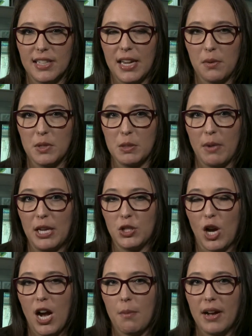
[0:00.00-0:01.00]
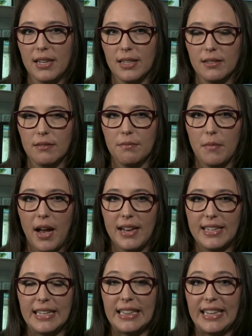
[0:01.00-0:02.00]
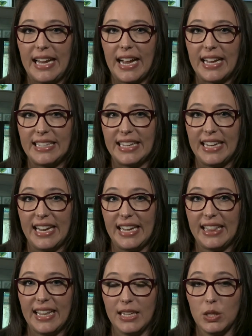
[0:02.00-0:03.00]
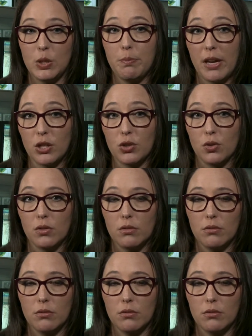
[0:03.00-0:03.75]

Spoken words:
say it was my job. I didn't think I did anything special.